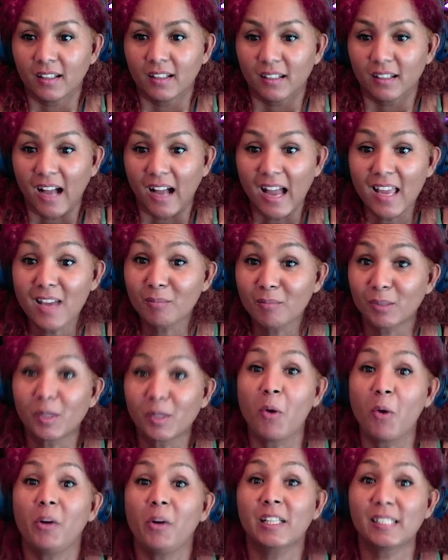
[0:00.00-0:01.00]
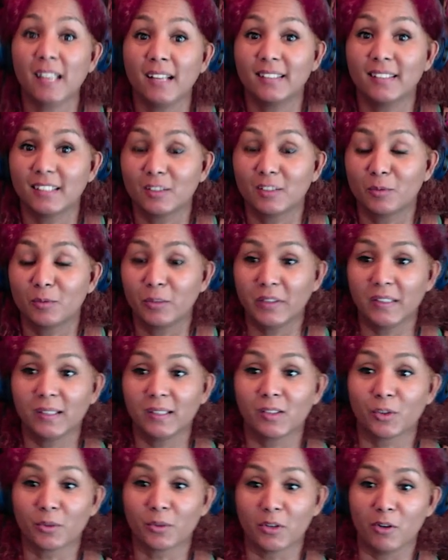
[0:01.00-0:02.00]
I am so excited with this
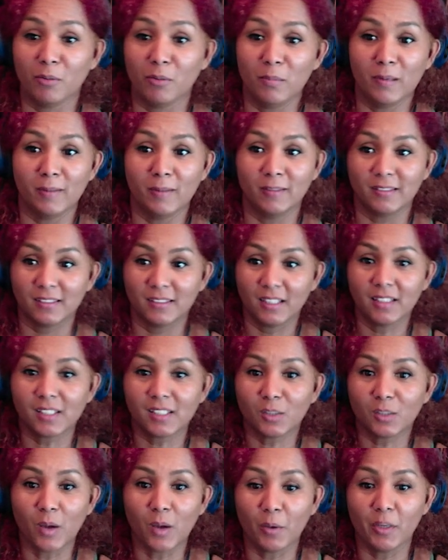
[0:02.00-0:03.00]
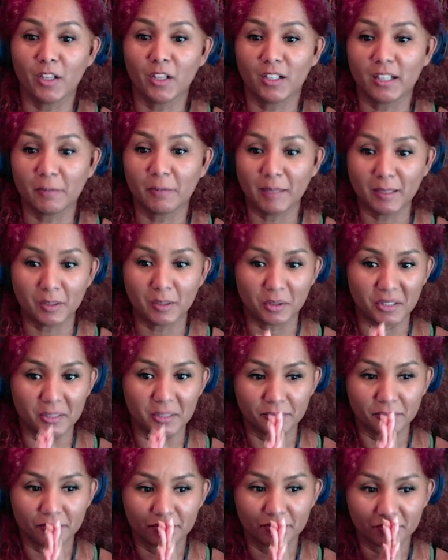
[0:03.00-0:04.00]
group. This is what we're gonna be doing.
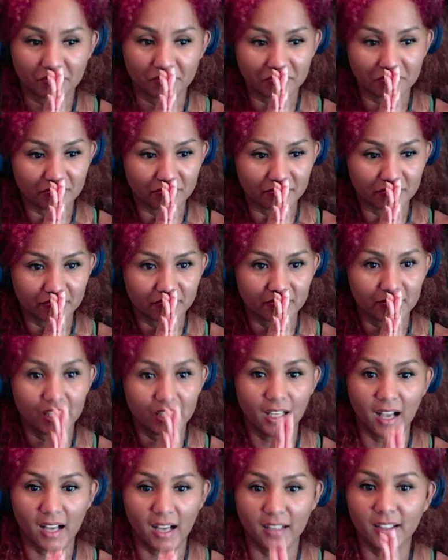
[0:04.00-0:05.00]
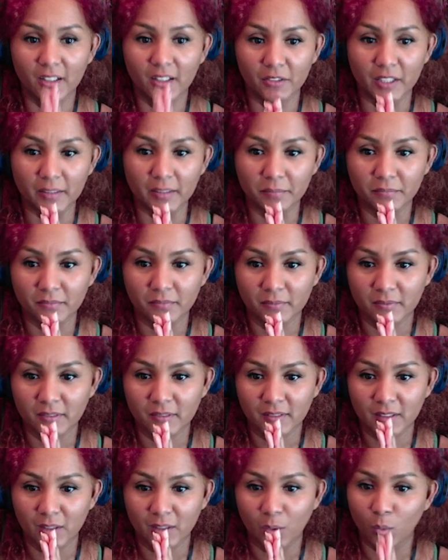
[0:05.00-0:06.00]
I love it.
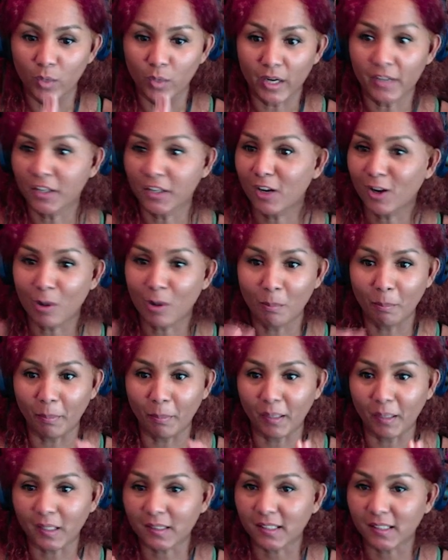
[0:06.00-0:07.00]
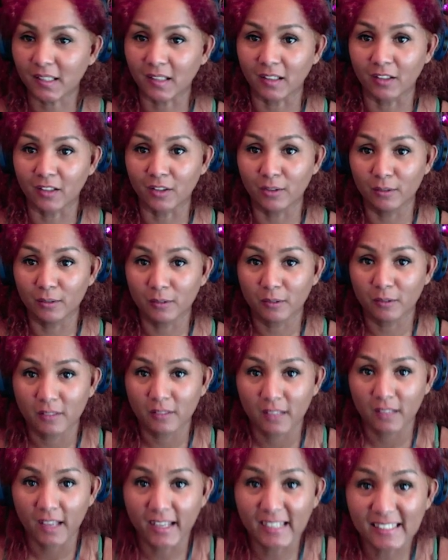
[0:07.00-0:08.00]
We are not competing
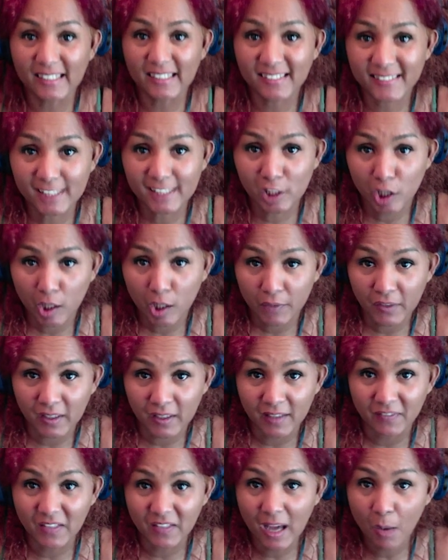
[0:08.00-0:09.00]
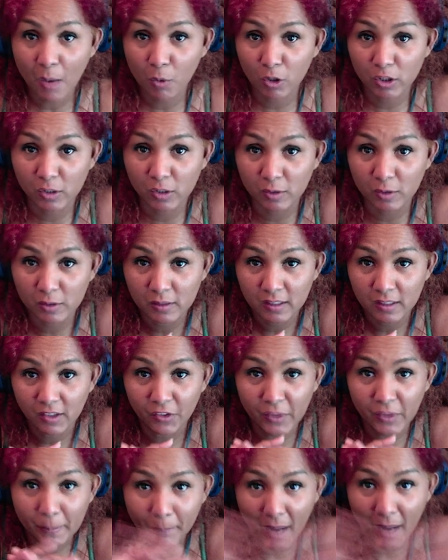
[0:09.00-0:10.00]
against each other. That was on
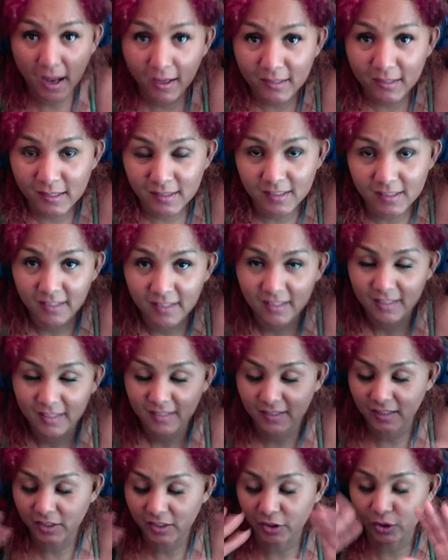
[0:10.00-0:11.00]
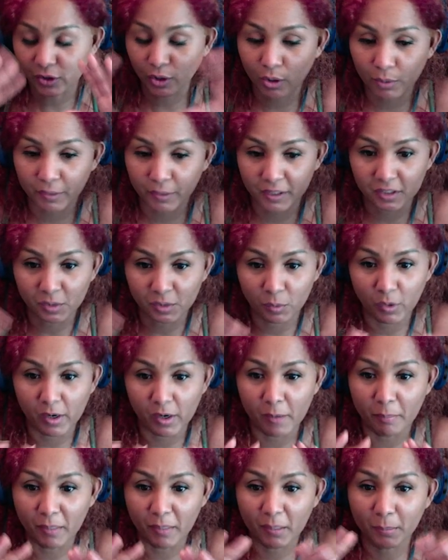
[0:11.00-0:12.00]
the past. The stories where
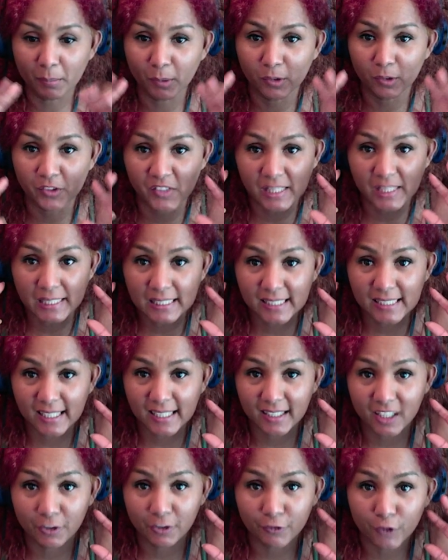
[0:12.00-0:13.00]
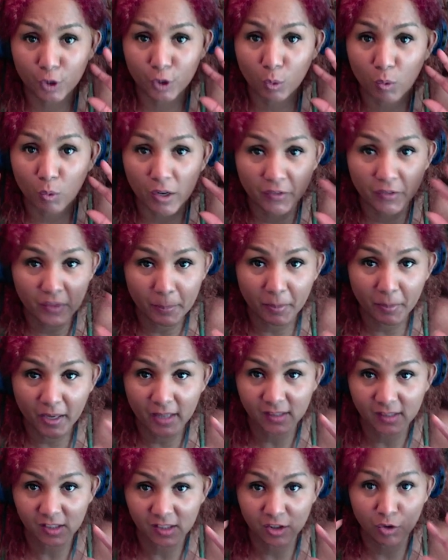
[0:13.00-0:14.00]
people think that if you weren't the
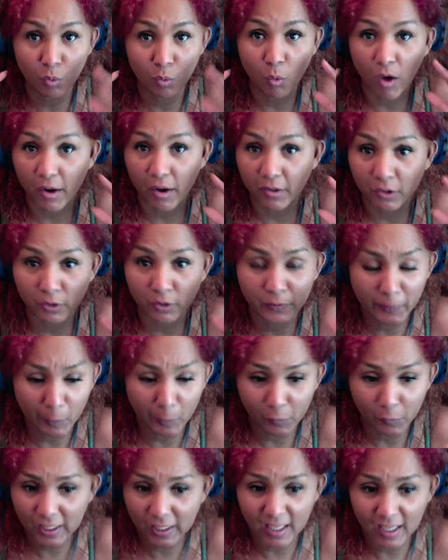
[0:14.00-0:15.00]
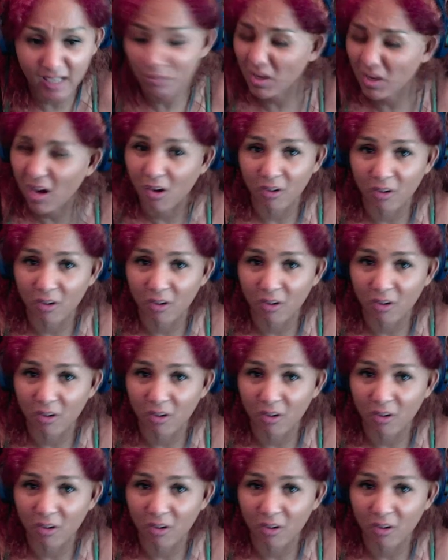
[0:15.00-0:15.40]
best, you weren't on the game. No,